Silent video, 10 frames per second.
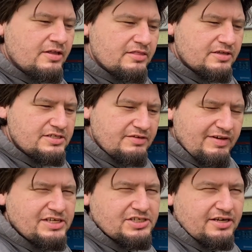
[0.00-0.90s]
The
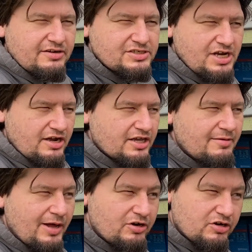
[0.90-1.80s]
deviation that I was talking
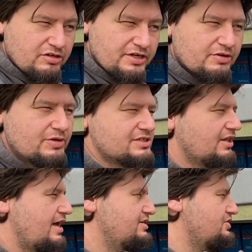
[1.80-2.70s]
about earlier, which
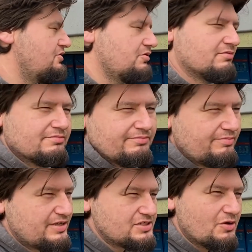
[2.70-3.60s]
led to
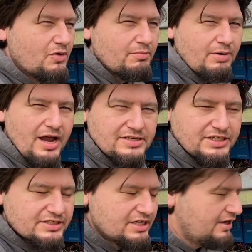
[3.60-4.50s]
this whole
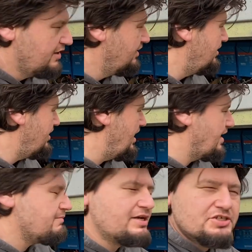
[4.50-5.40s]
project, I
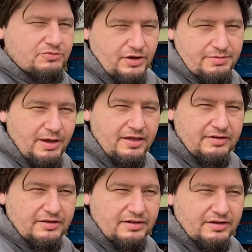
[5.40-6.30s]
measured with
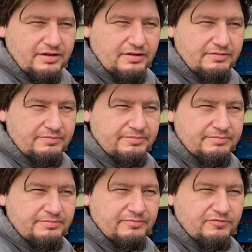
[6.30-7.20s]
my
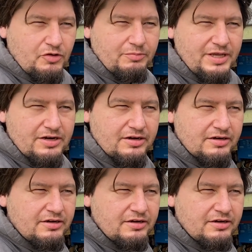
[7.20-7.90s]
voltmeter